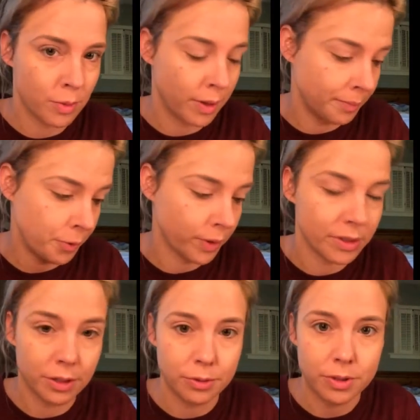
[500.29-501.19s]
Well, I'm going
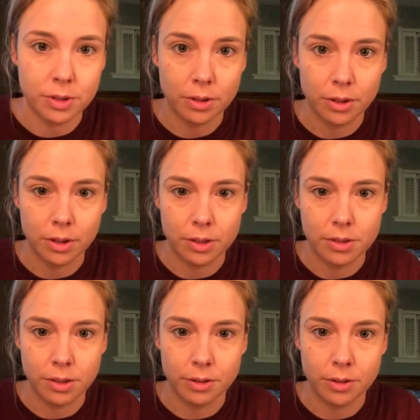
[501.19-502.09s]
to use the
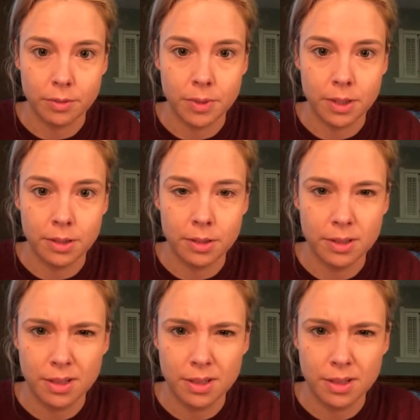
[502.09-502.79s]
concealer in a minute.